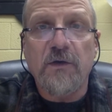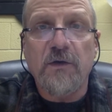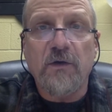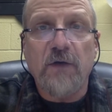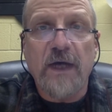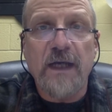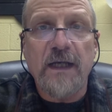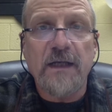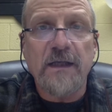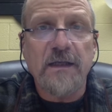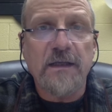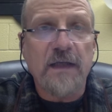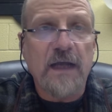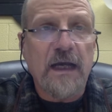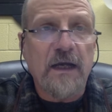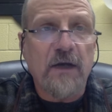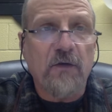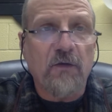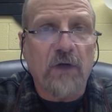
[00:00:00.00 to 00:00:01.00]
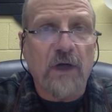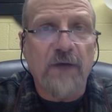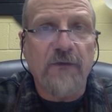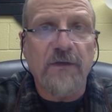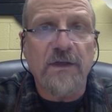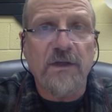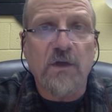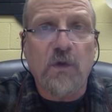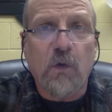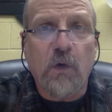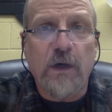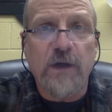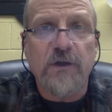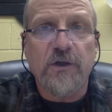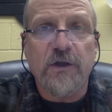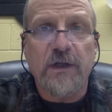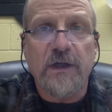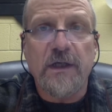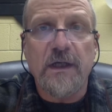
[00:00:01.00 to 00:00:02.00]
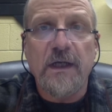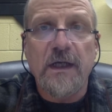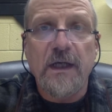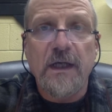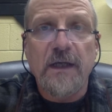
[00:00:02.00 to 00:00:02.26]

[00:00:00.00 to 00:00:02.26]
greatest and gravest question